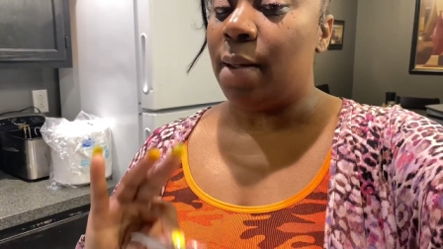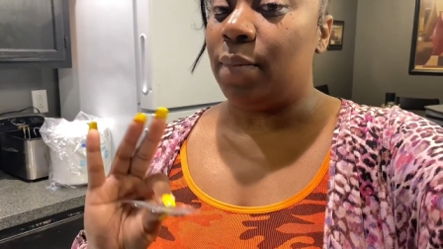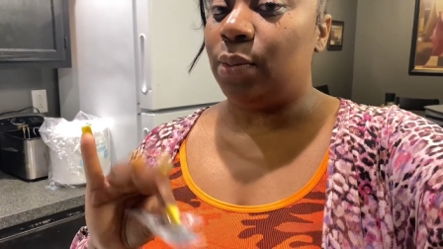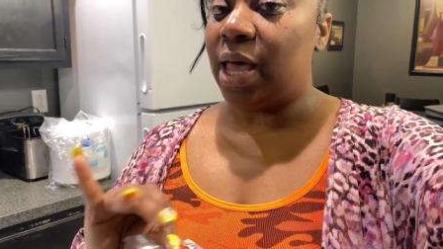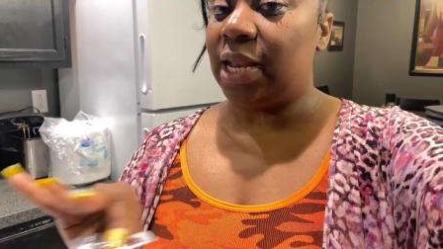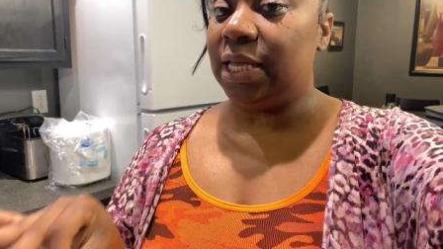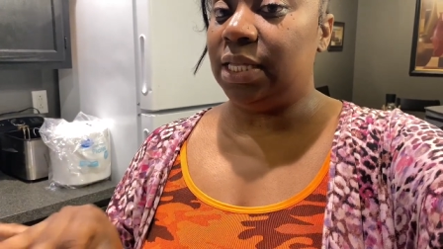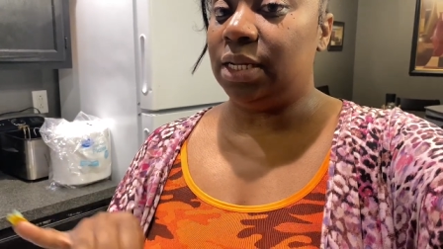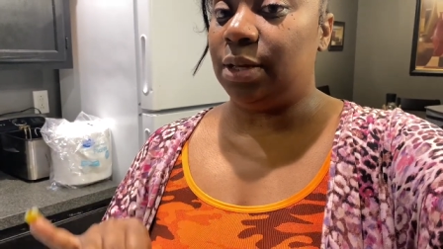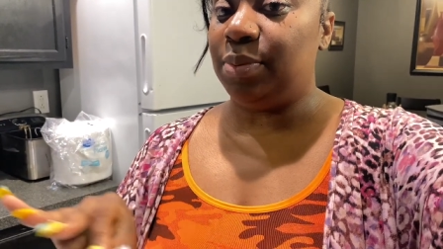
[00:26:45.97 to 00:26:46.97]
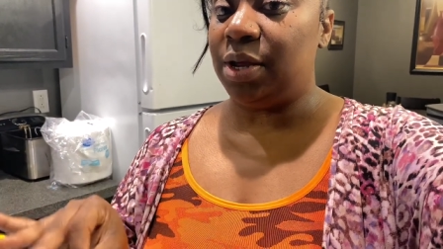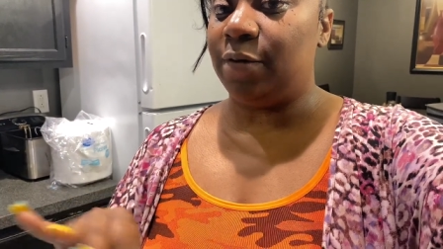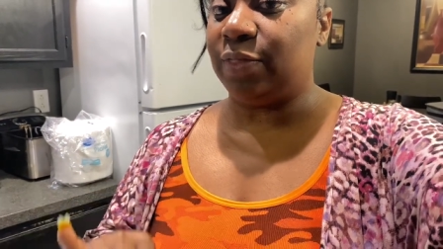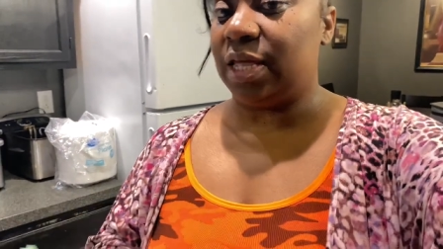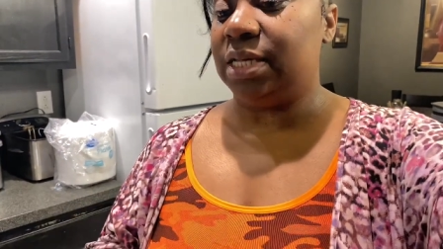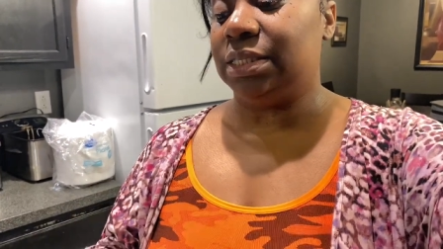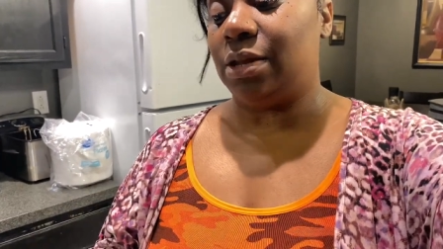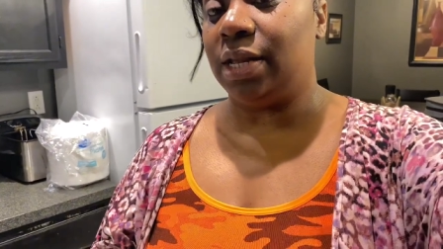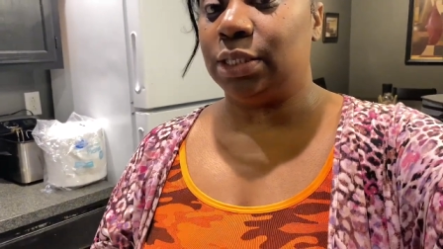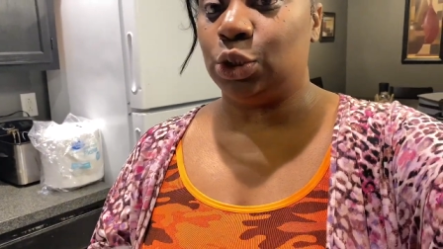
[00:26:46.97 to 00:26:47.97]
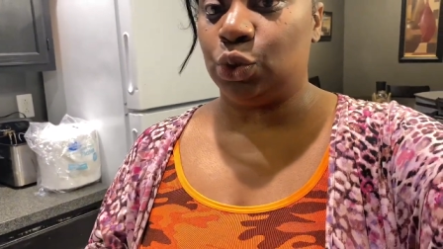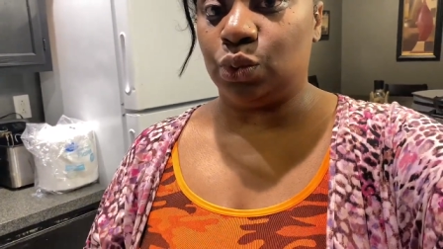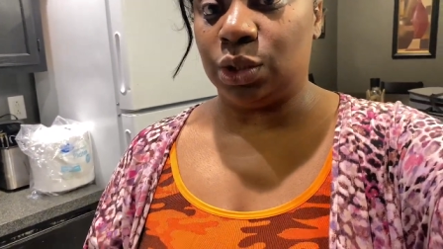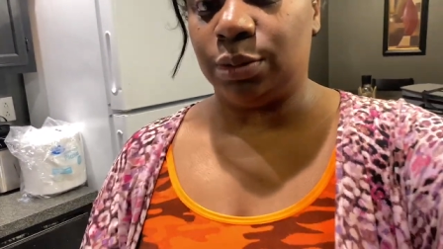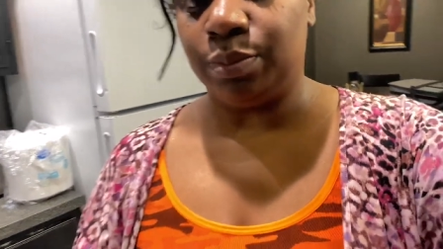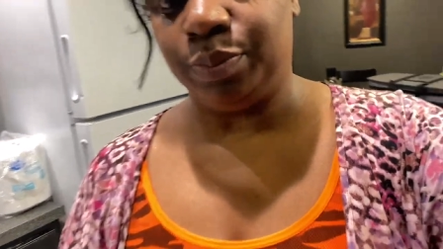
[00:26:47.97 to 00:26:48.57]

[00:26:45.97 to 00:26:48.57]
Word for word: But we gotta heat it up and everything, so let's do it.